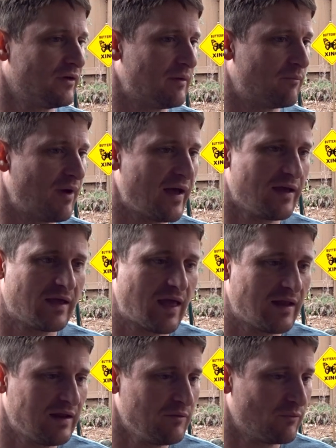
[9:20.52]
by
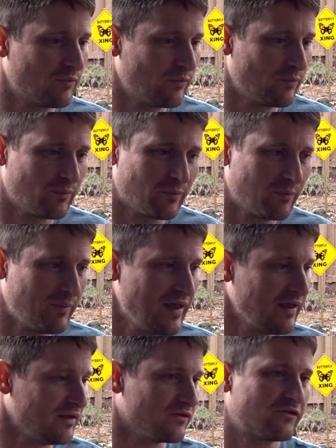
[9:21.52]
any
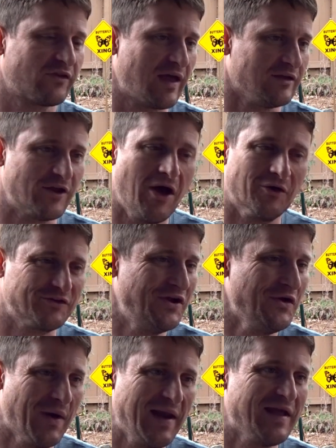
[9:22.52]
means saying don't
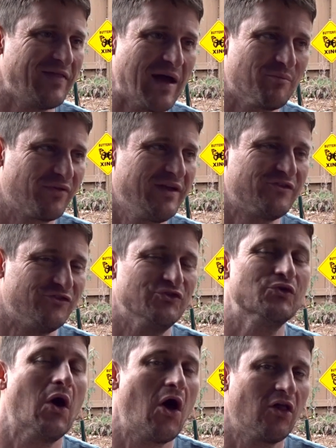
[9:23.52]
do any of that. Please
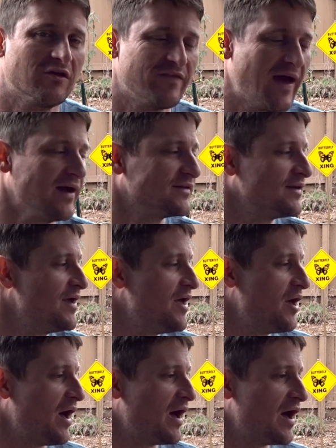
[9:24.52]
do all of that.
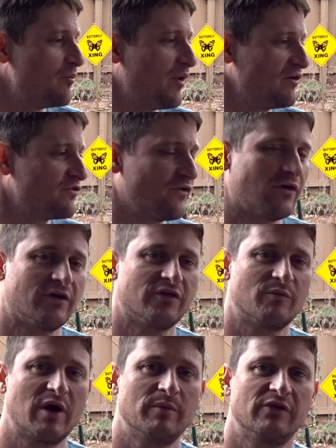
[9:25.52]
But for the
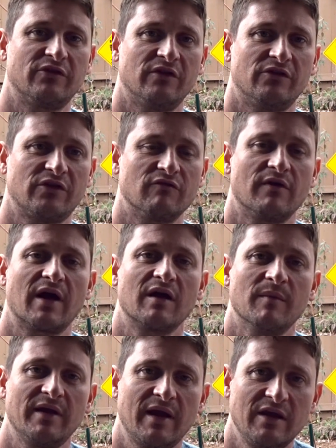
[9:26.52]
purposes of
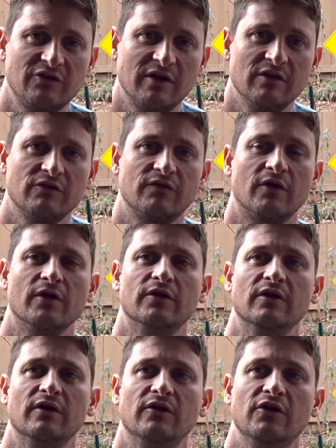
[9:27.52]
recommendations for
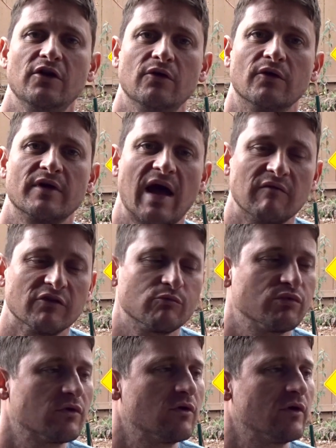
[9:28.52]
new or novice
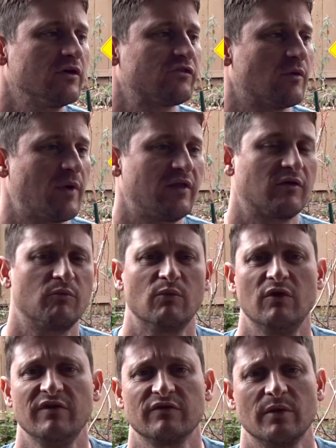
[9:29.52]
brewers, somebody
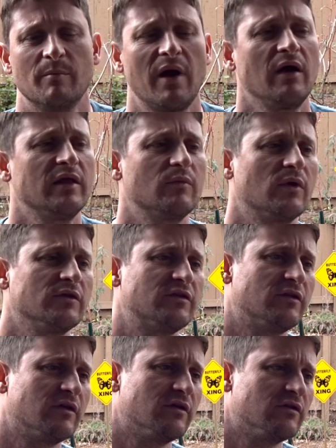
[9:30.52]
moving from the barley world to
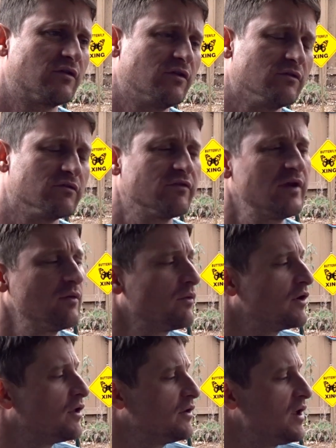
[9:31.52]
the gluten-free
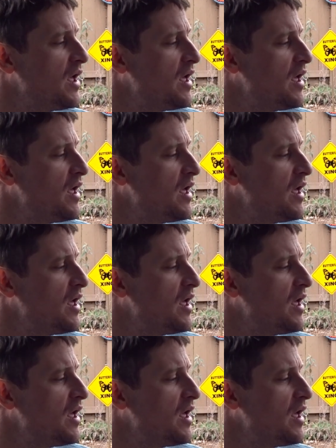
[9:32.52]
world,